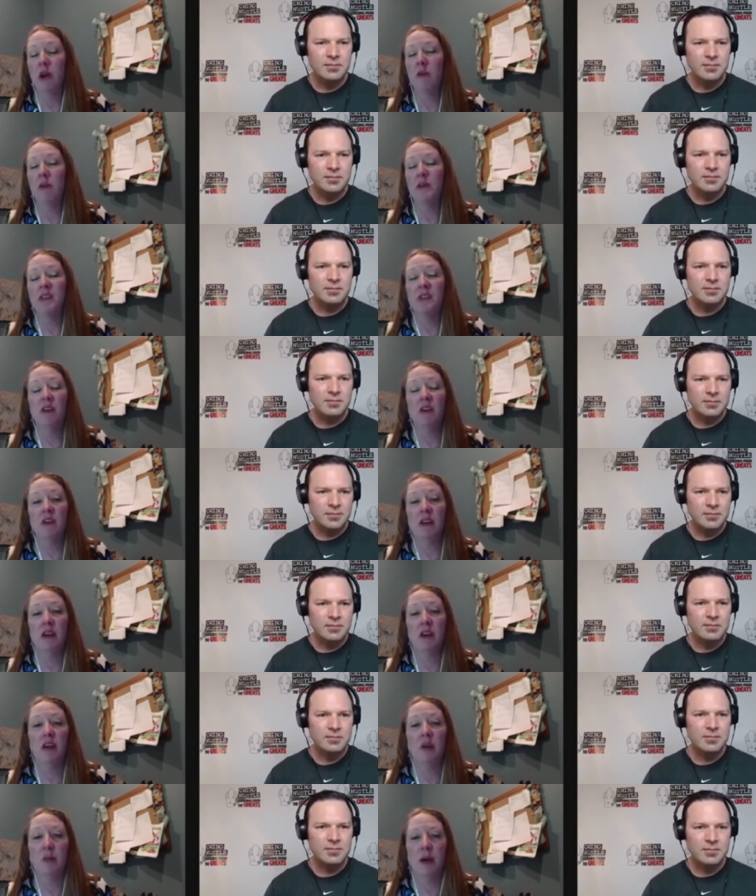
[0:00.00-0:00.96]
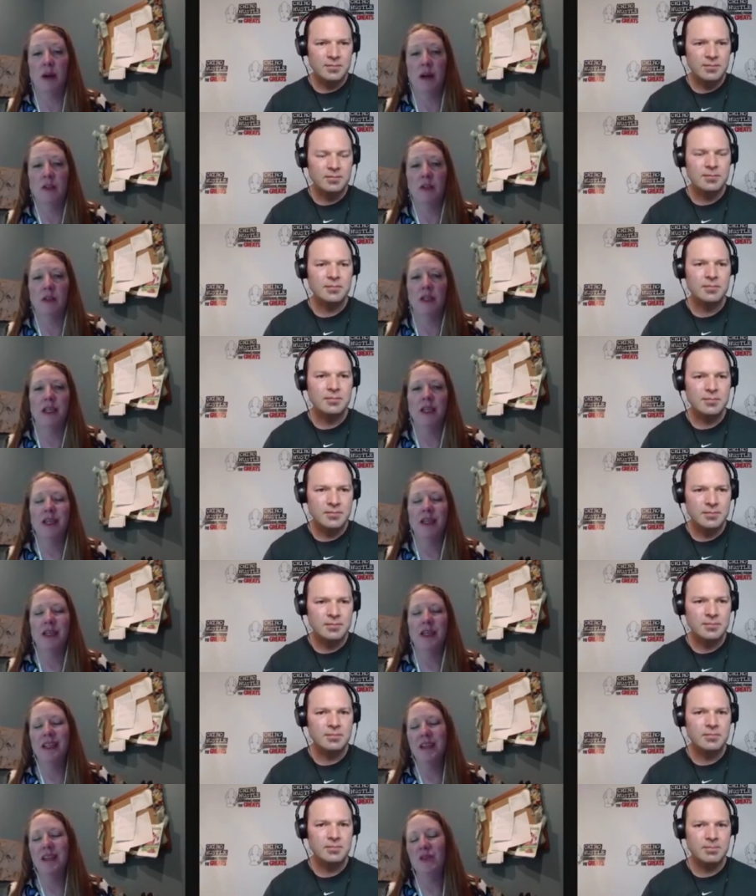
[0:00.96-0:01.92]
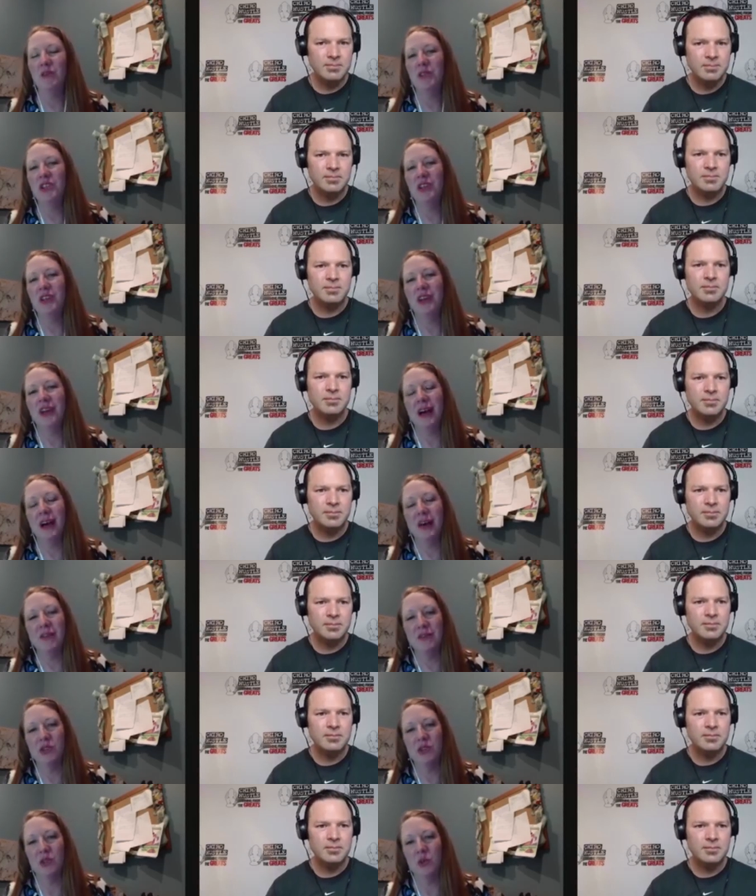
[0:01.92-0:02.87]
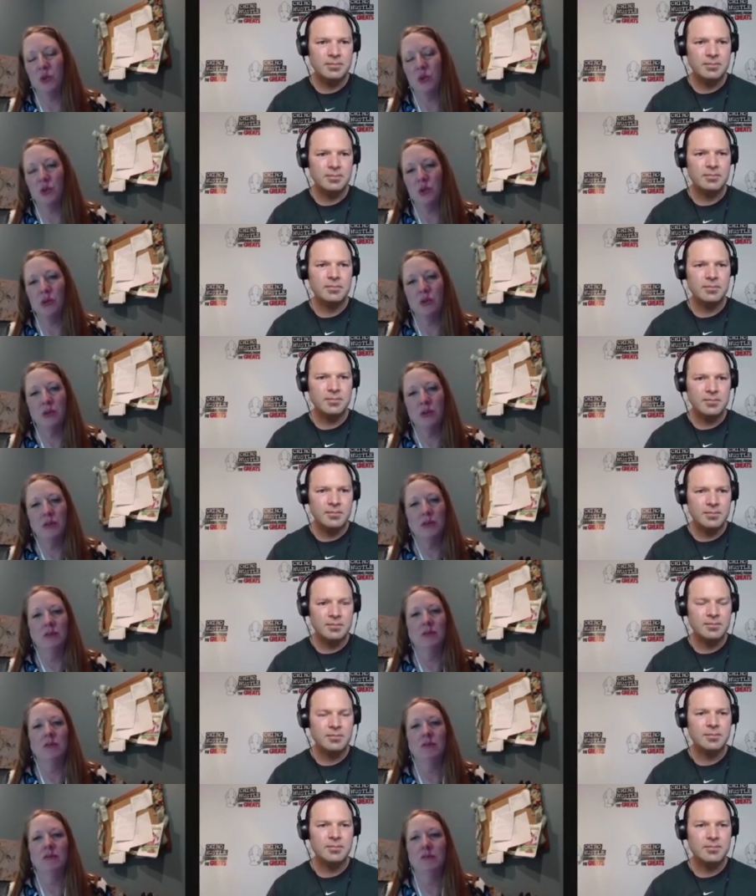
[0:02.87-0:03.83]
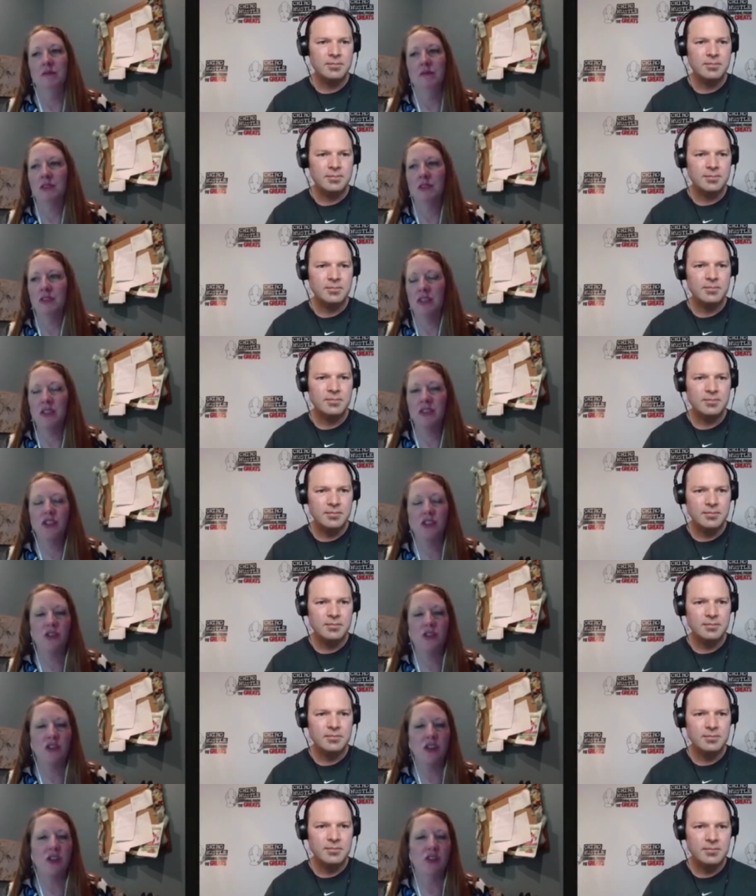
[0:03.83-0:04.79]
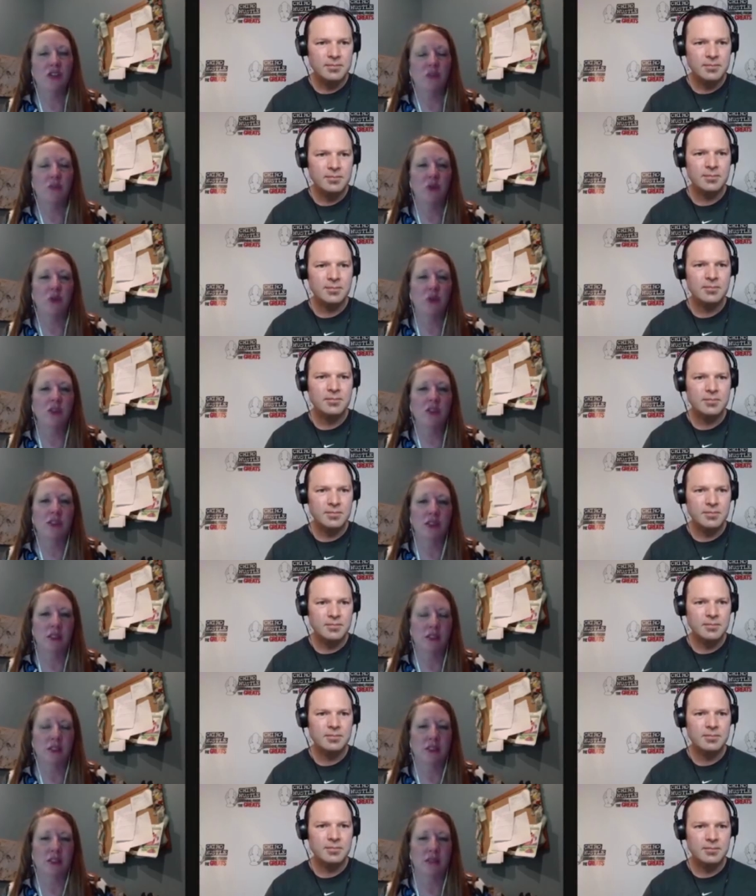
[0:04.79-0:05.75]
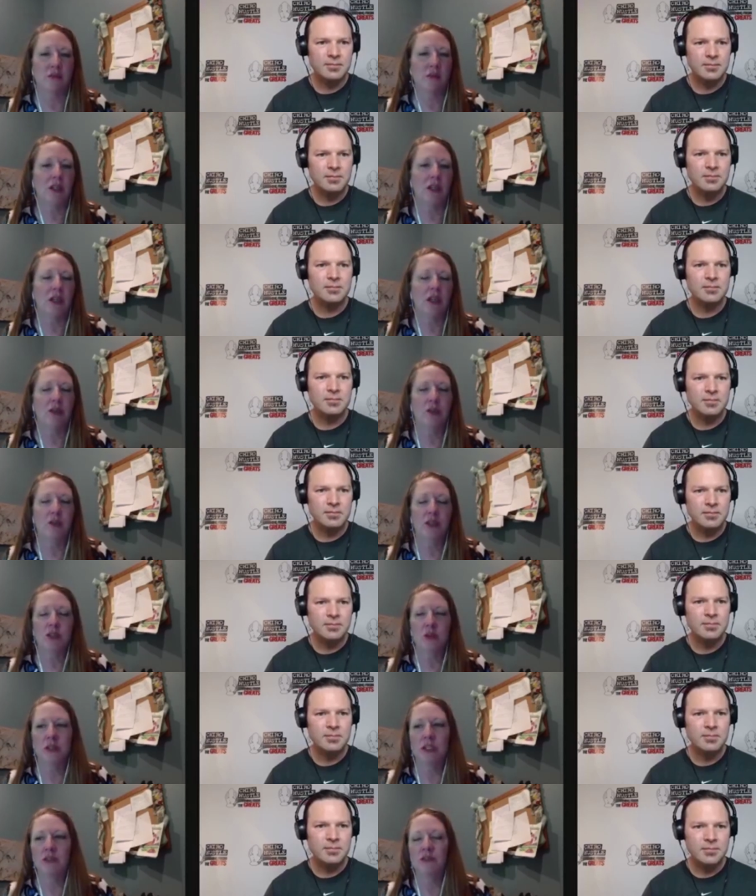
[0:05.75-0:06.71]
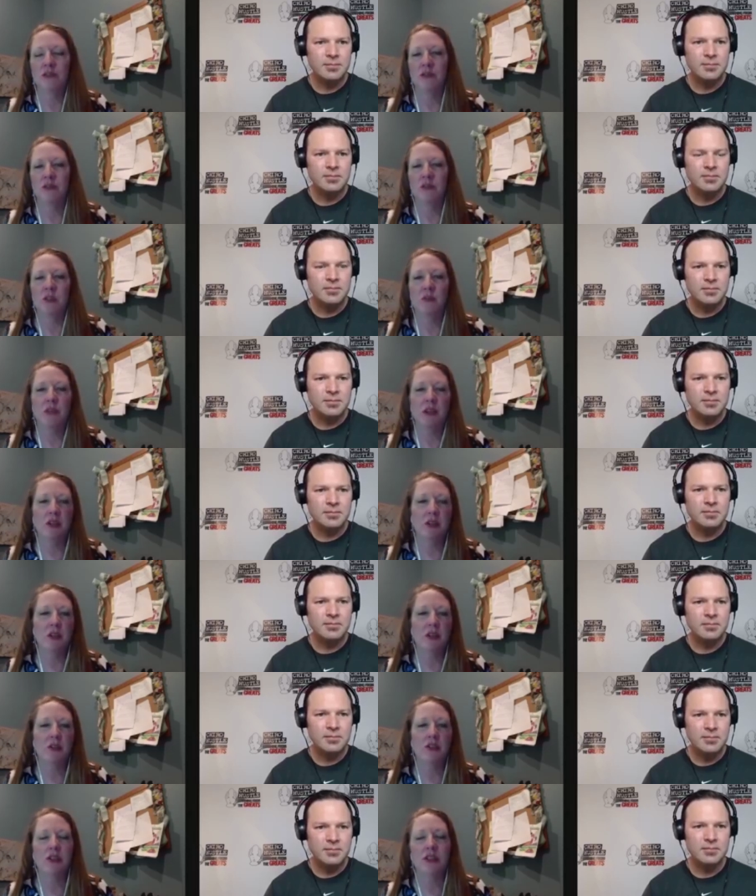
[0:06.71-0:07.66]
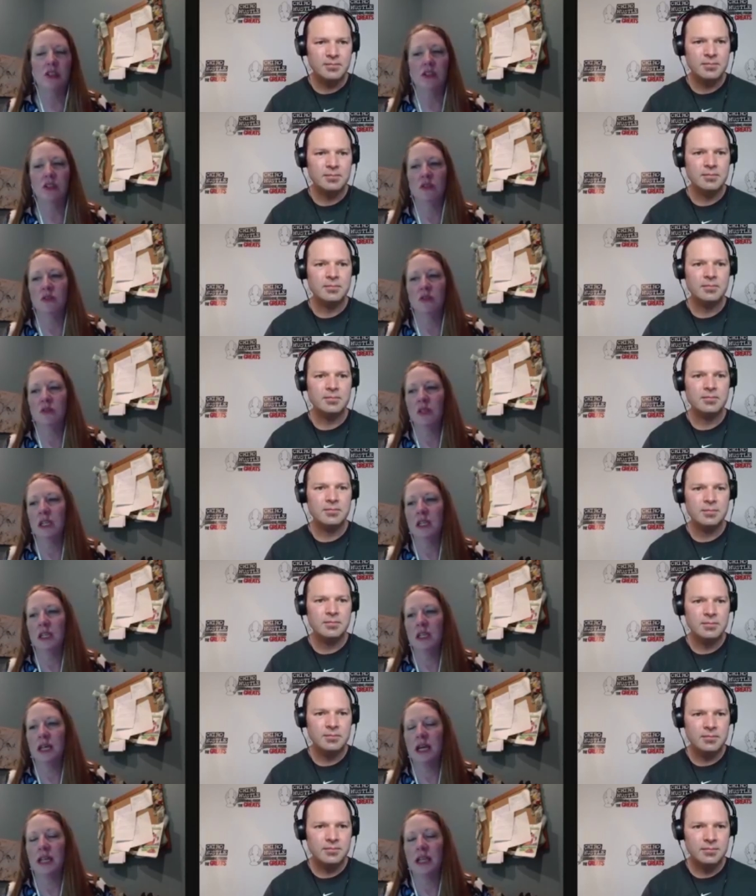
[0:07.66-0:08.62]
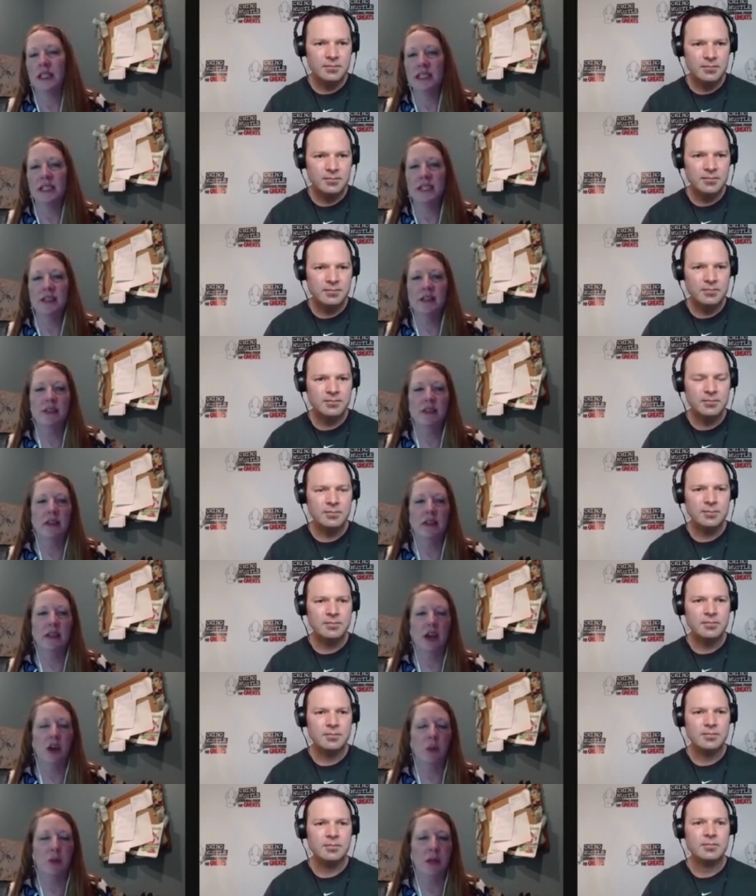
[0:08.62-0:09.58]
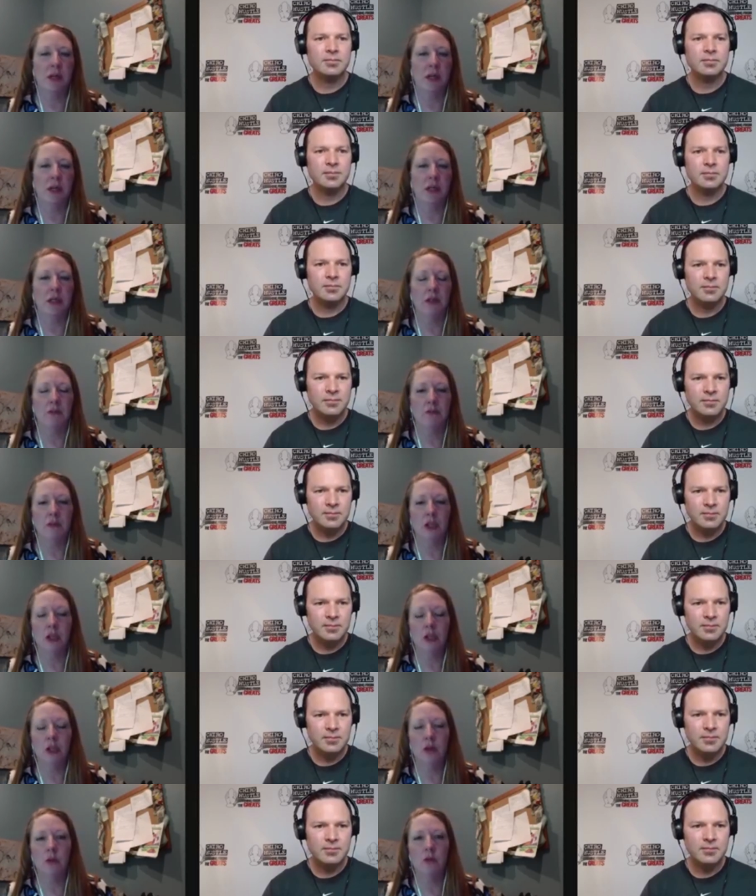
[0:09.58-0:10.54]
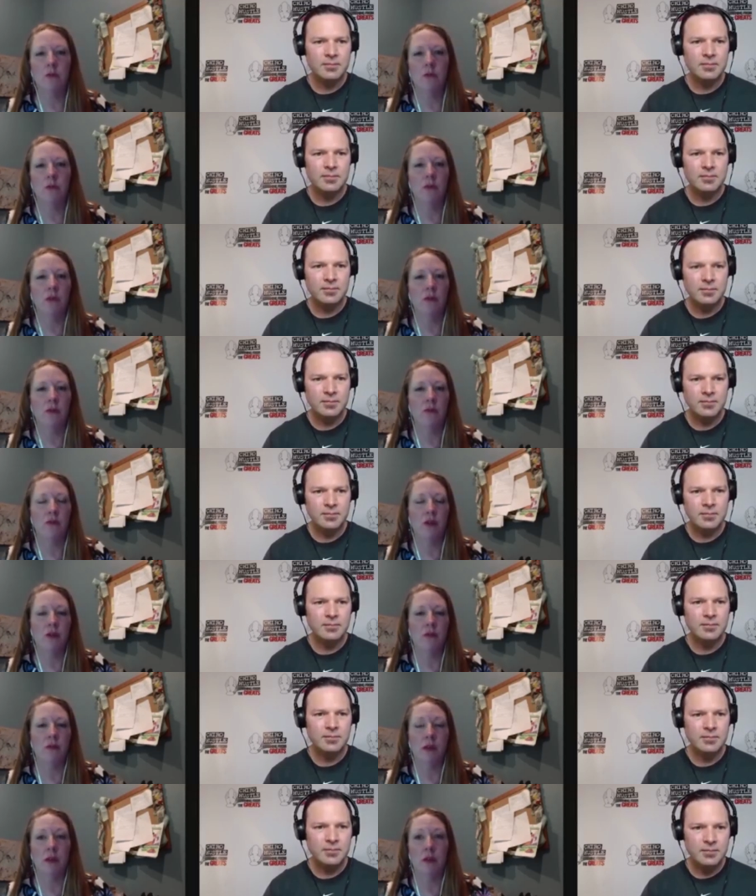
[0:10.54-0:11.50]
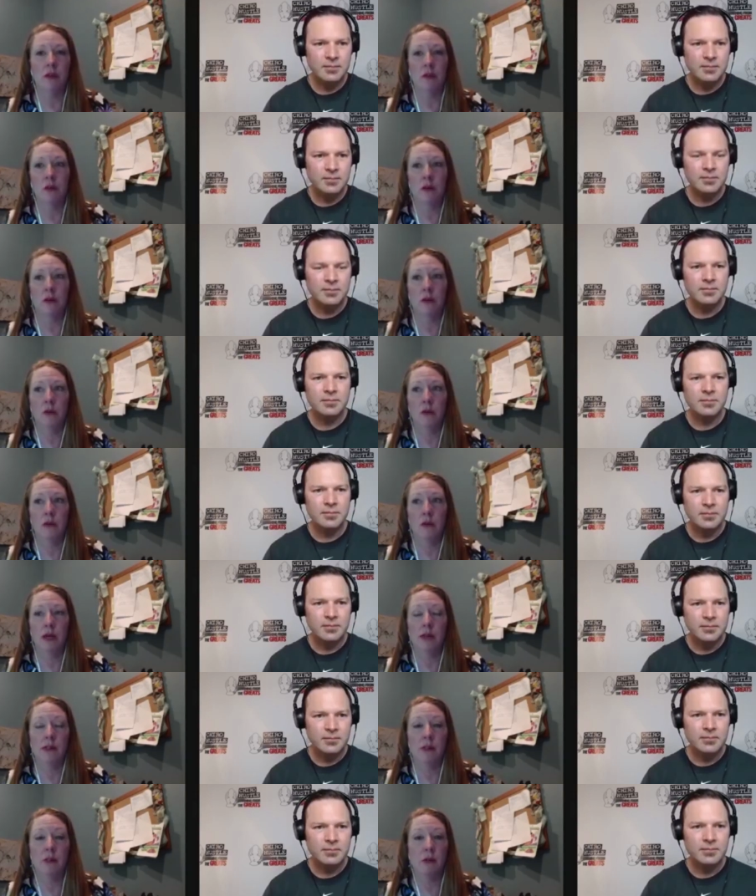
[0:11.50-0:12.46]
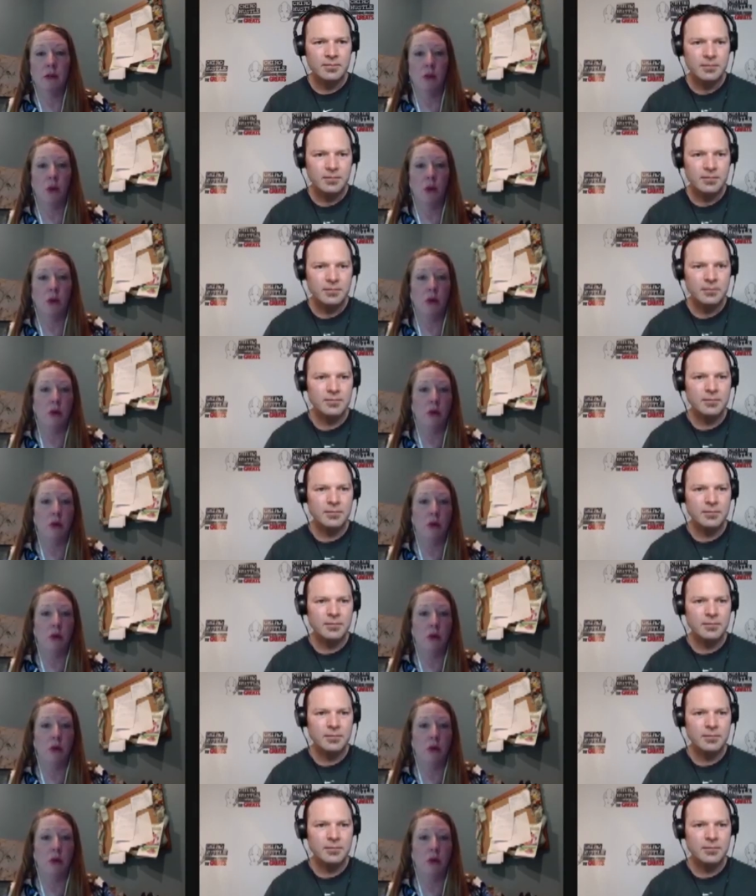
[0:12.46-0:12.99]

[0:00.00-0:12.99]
Speaker 1: they're always there to help out. And even when you get out of school, there's such a strong support system between from speakers to ideas and helping, you know, from the, as